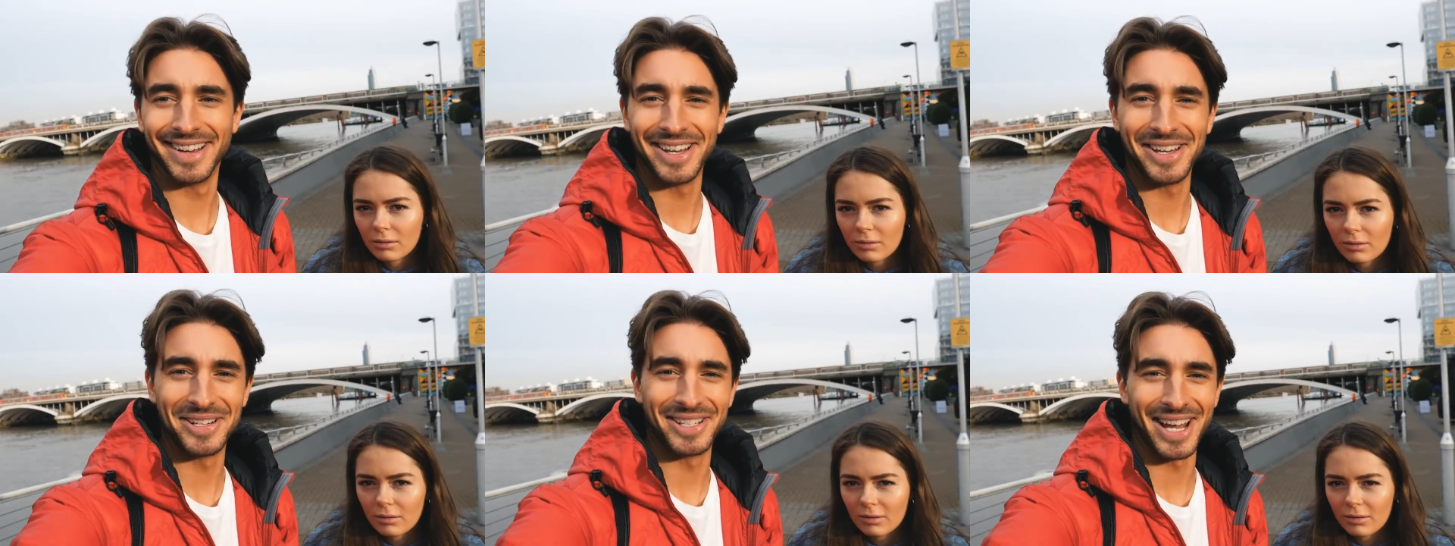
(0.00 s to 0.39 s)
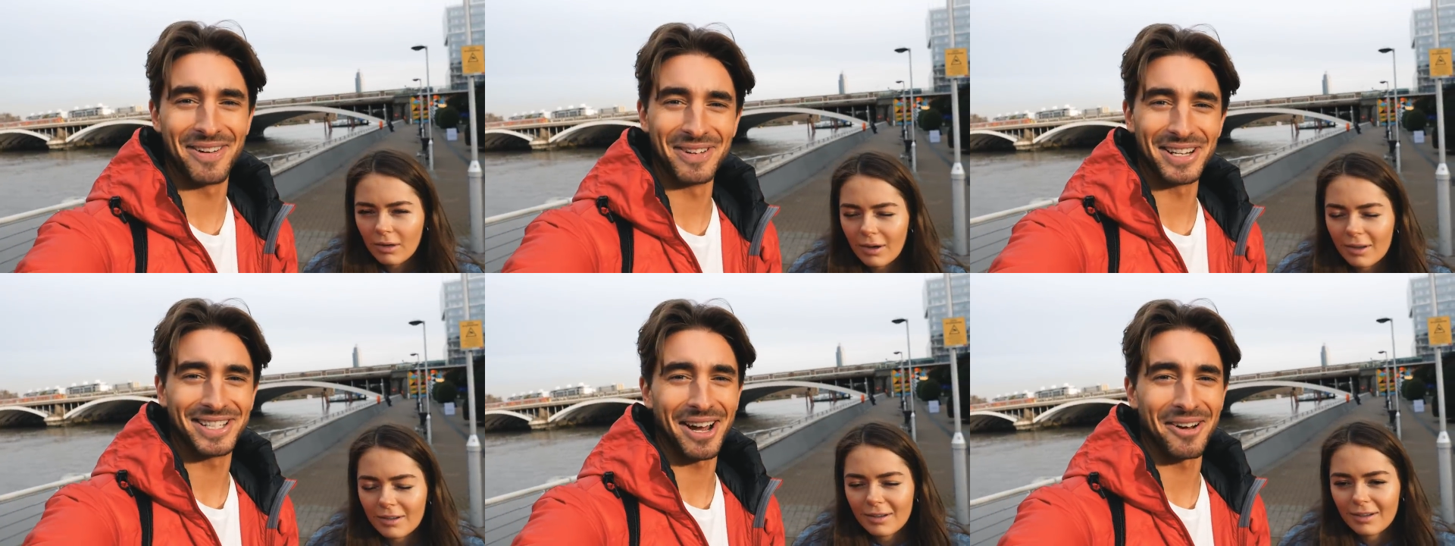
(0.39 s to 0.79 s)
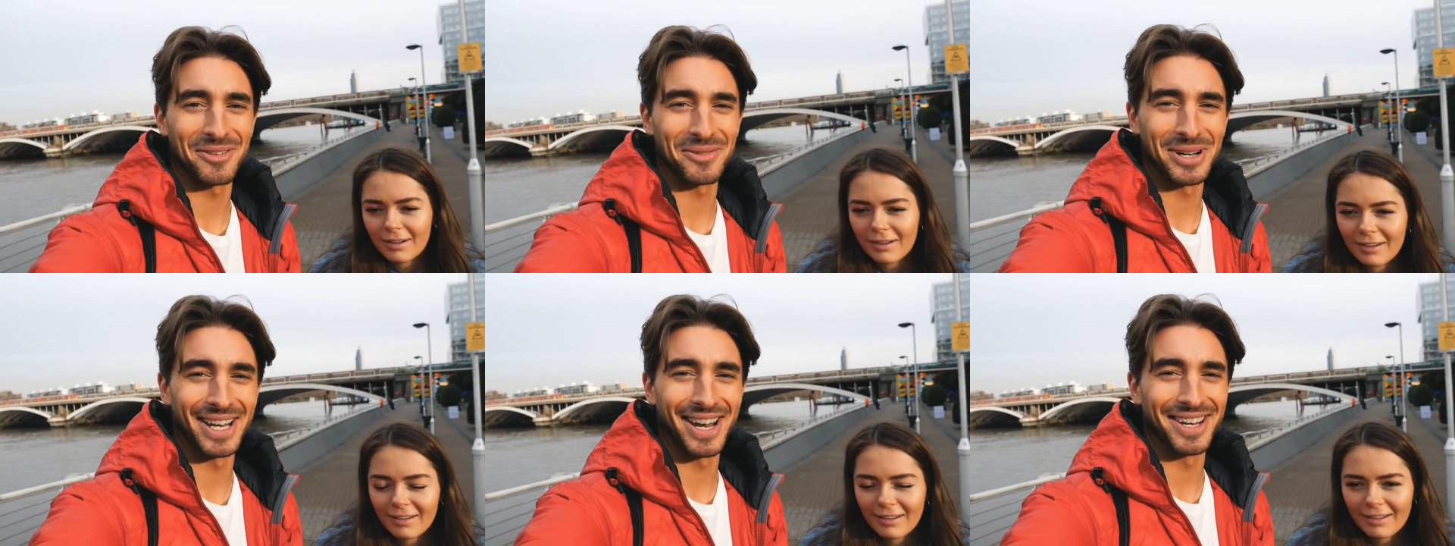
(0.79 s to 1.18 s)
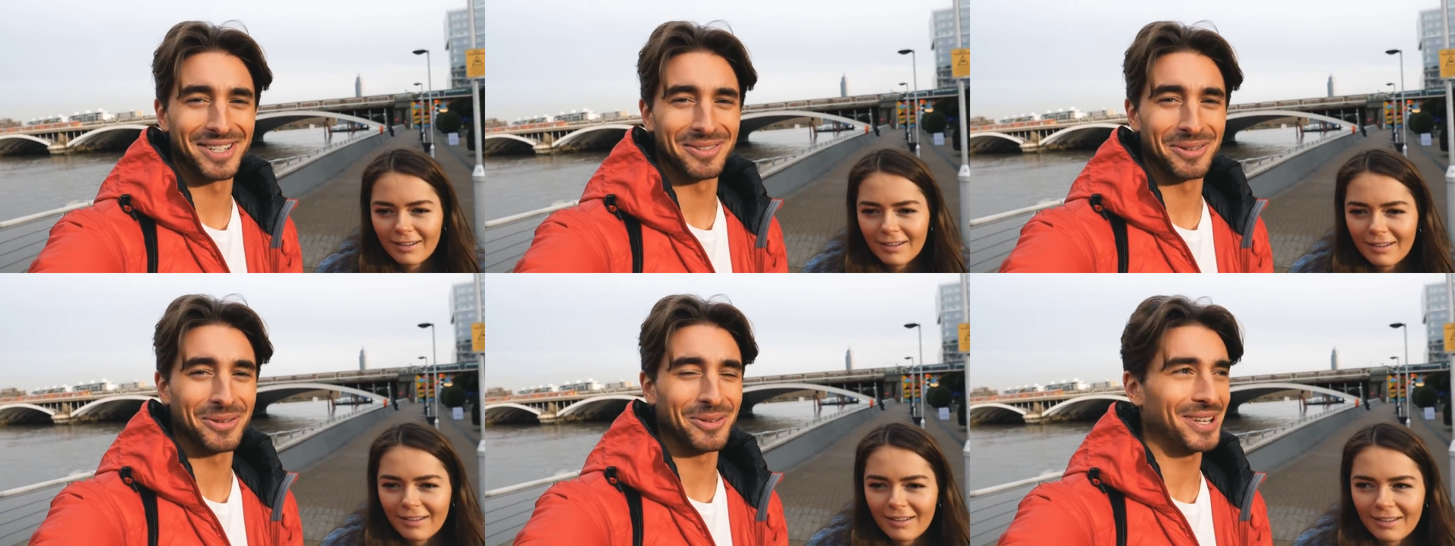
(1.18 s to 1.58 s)
Speaker 1: You can definitely tell they're in
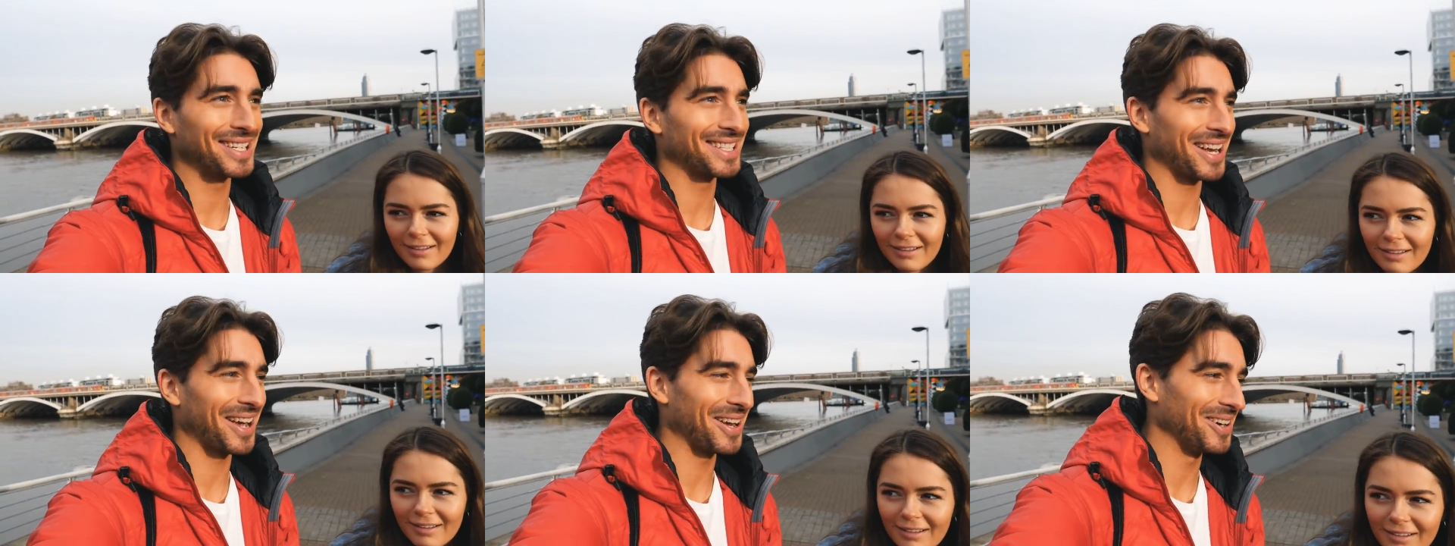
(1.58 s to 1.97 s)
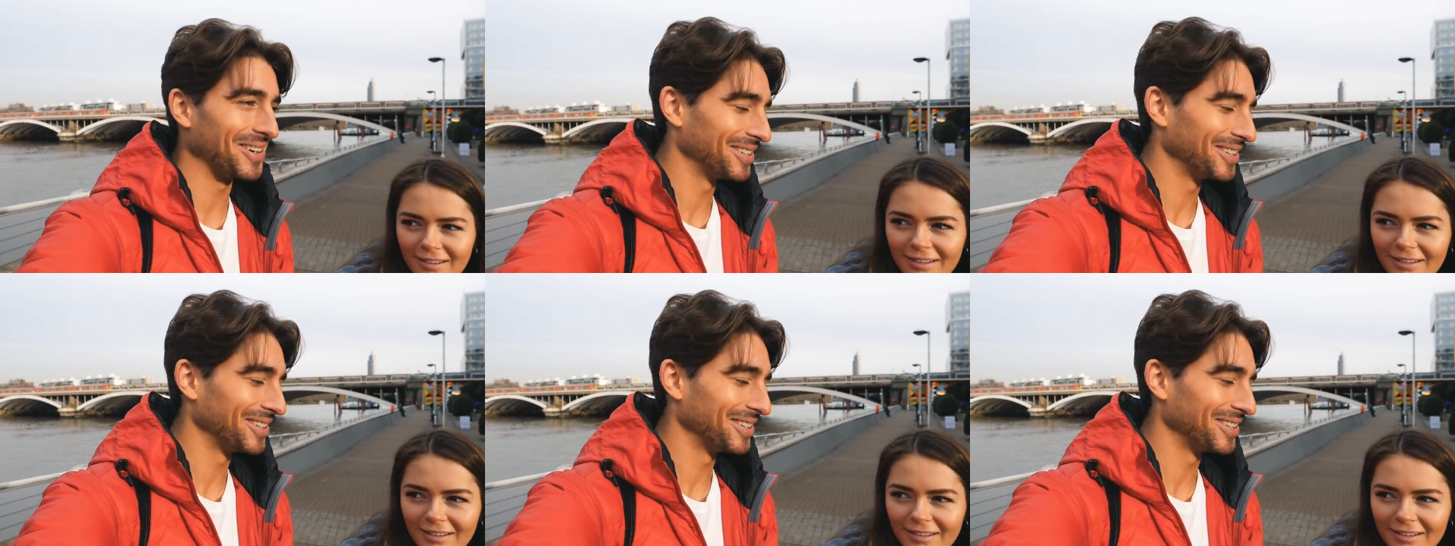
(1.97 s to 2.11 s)
London with all this going